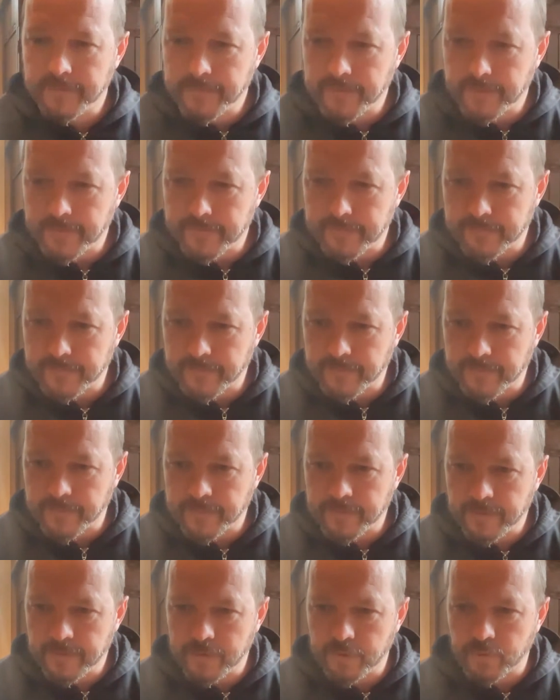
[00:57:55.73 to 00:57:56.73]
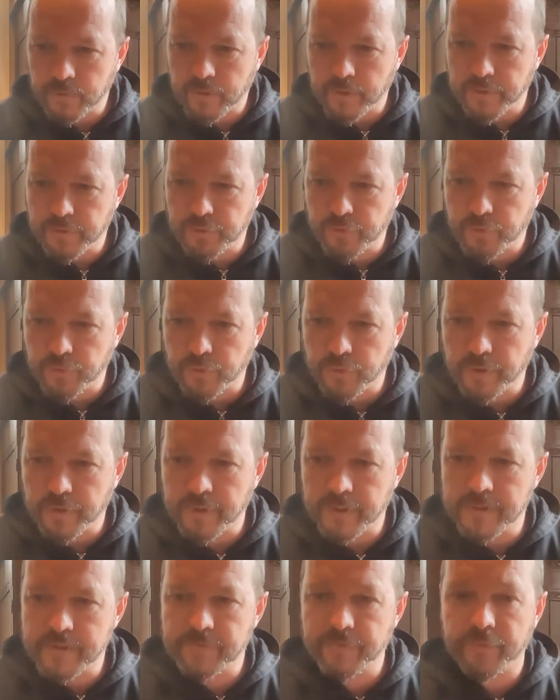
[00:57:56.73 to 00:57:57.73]
and you go around touring.
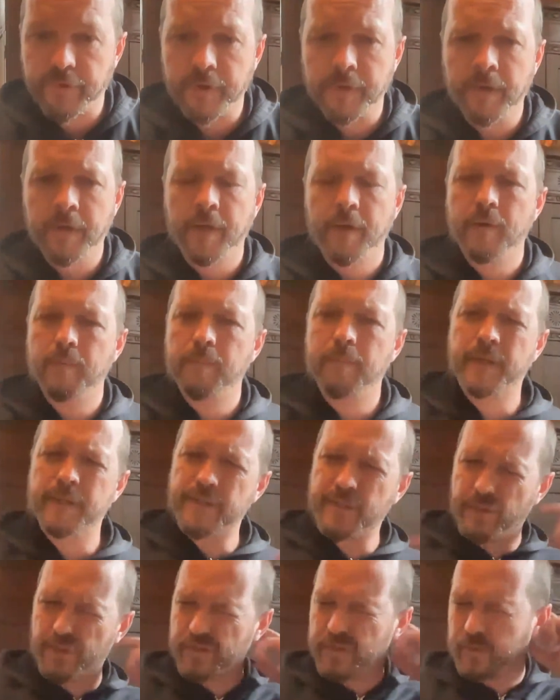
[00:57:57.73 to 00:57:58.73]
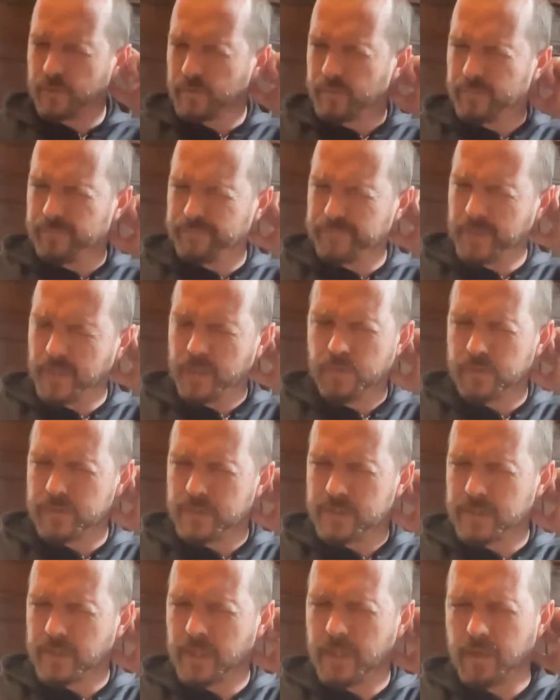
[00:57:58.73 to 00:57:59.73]
It's fun, but it's also, you know,
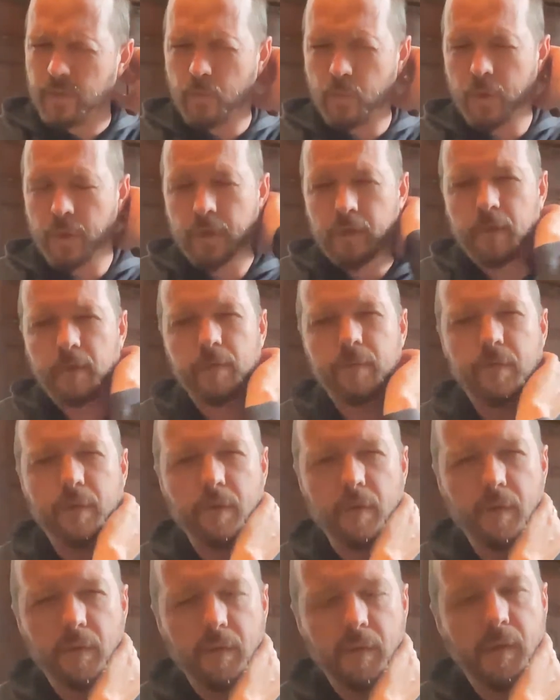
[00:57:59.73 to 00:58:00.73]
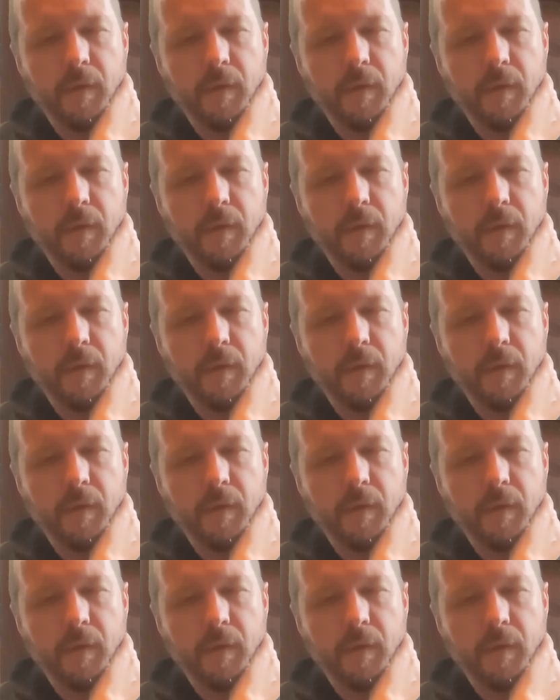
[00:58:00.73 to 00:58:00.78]
it's a lot of work too.